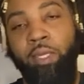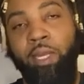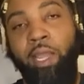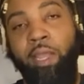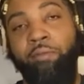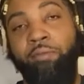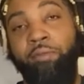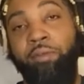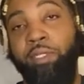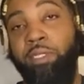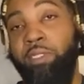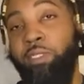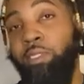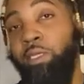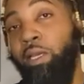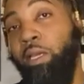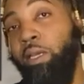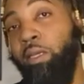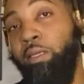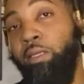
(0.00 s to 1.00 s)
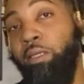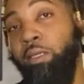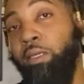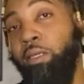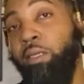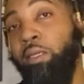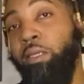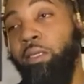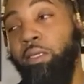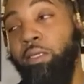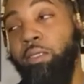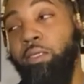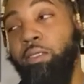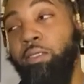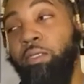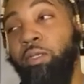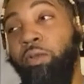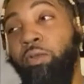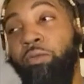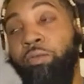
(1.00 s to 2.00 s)
Afrodisiac is
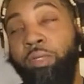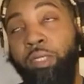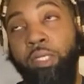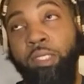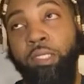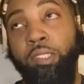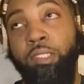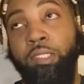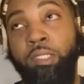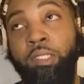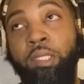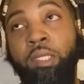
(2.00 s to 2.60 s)
released.